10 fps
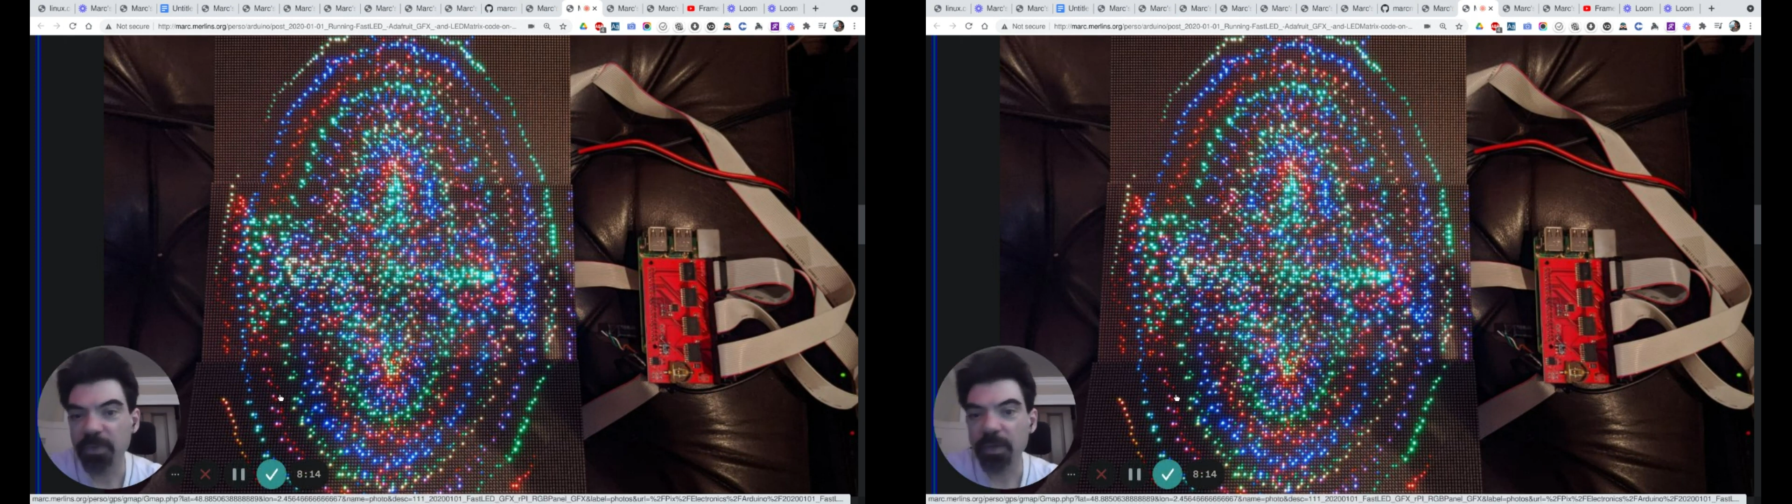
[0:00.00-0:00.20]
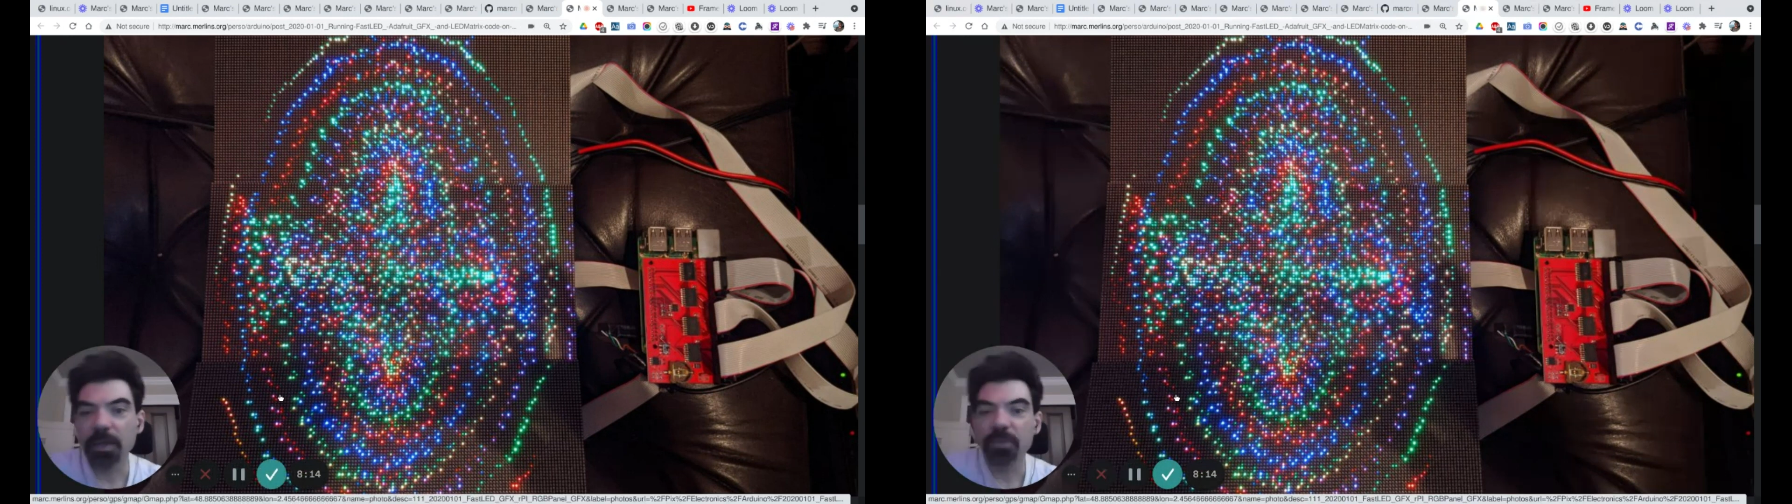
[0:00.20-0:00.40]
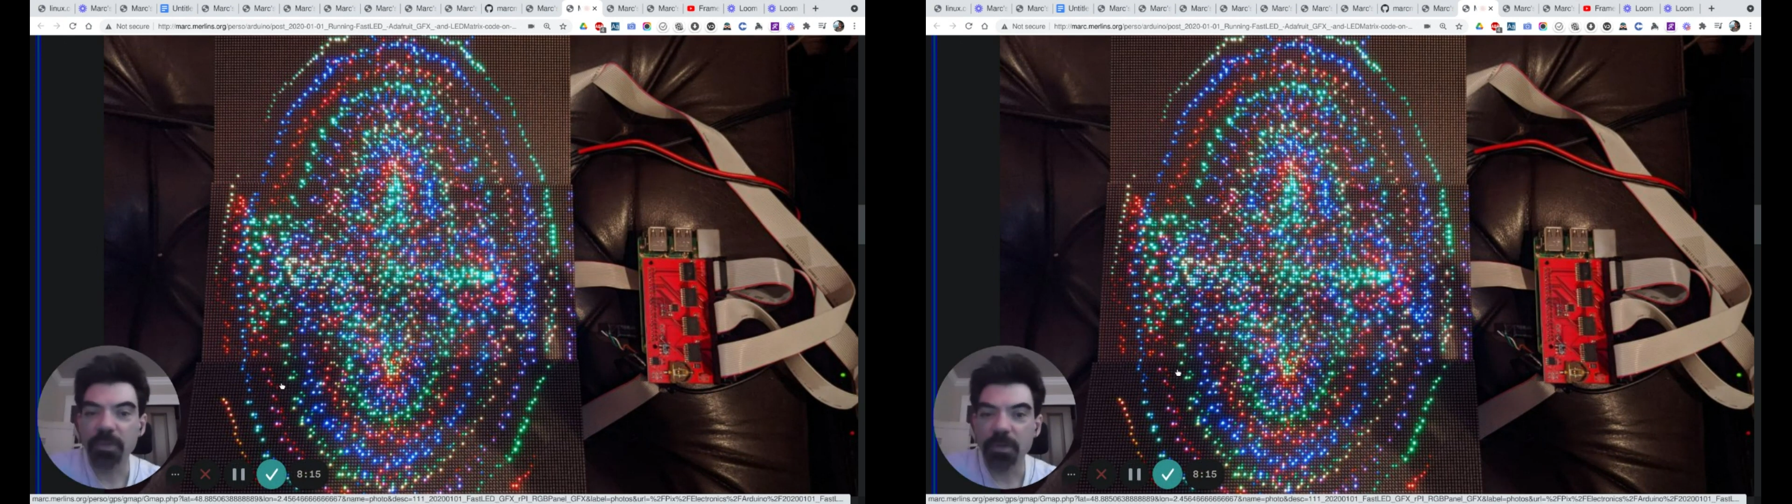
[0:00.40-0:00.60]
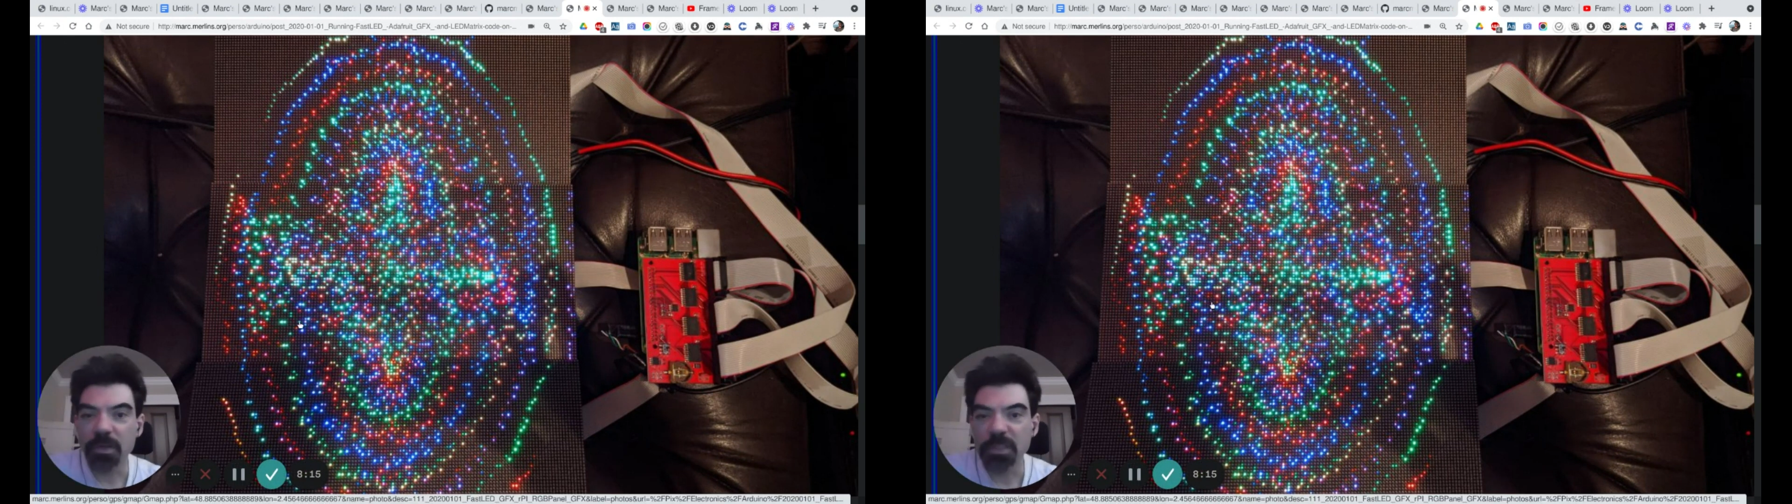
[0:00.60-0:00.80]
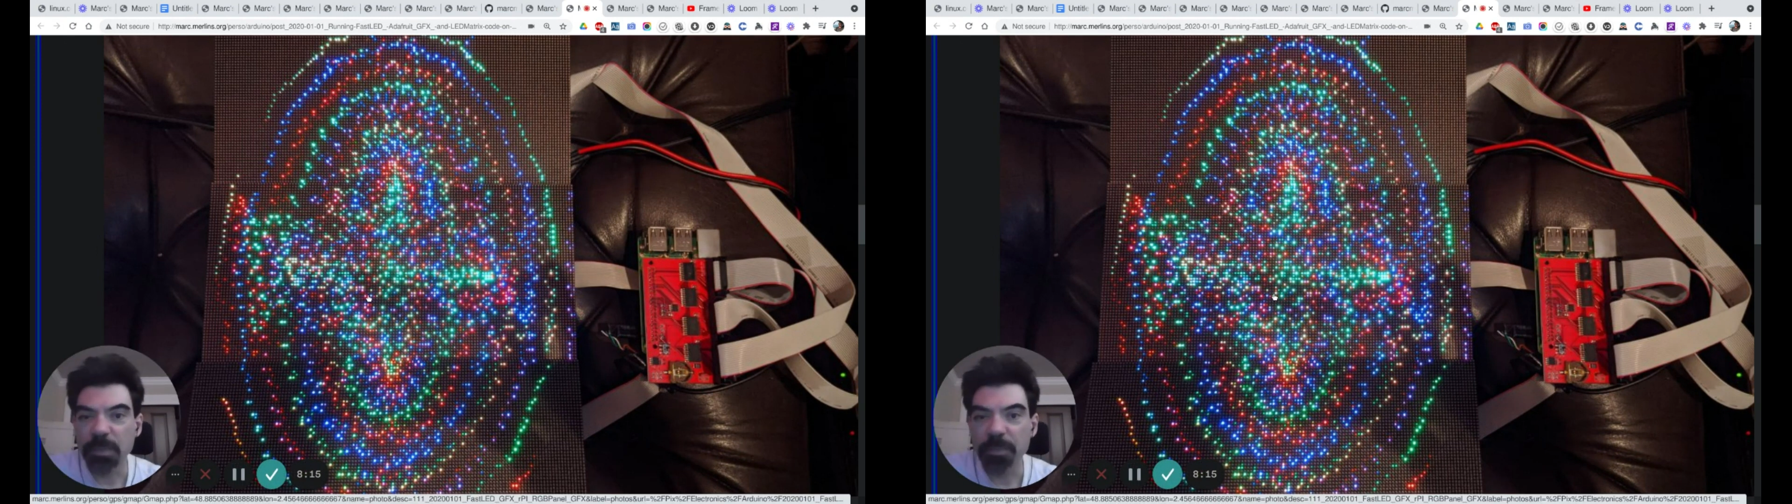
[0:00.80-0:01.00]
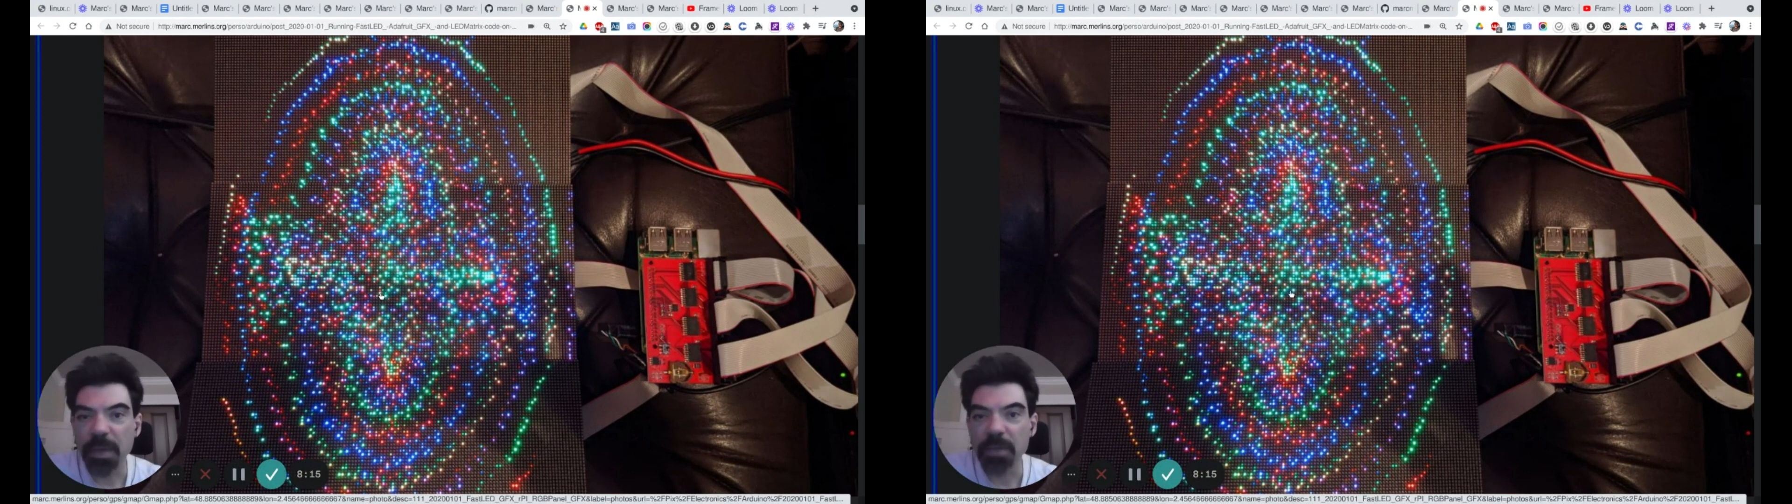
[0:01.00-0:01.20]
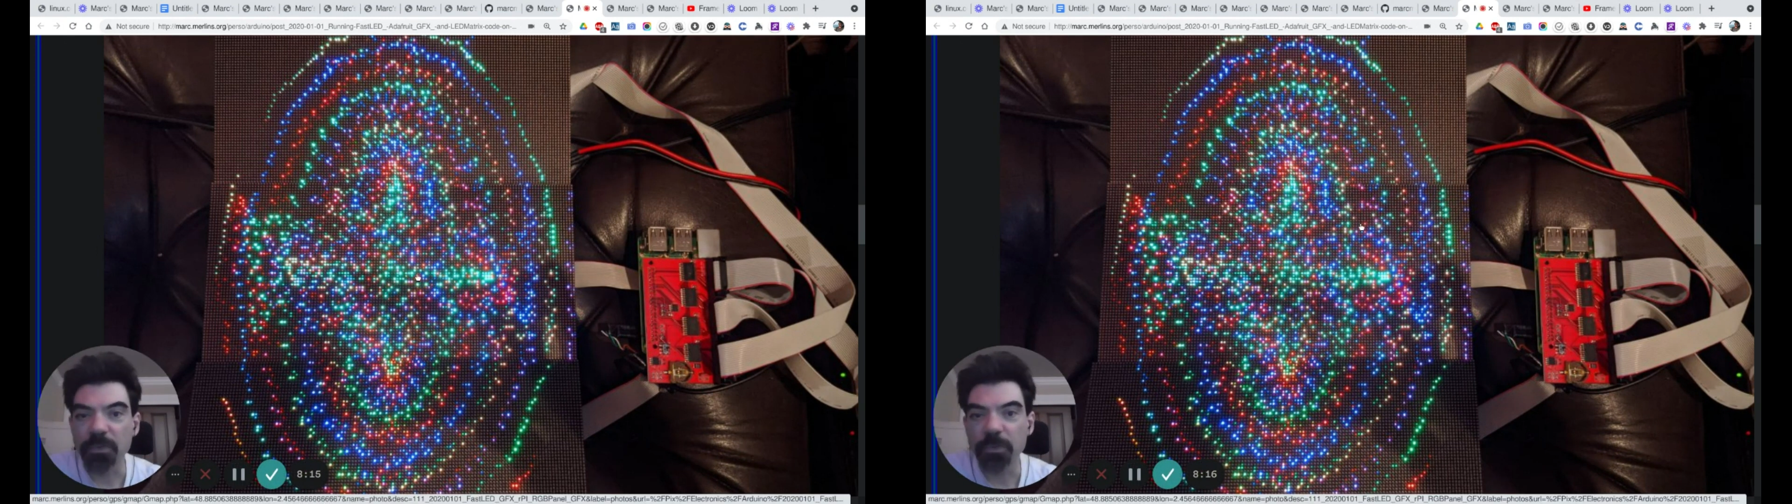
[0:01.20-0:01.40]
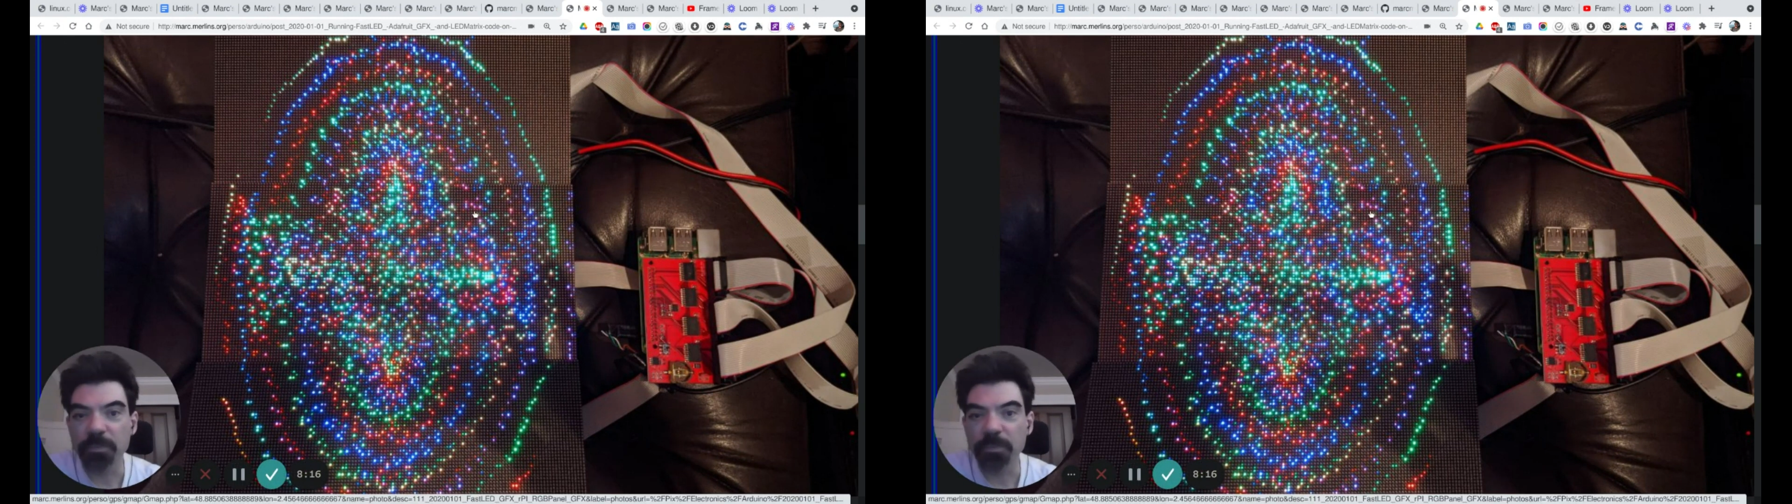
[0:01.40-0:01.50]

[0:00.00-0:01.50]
size in RGB panels.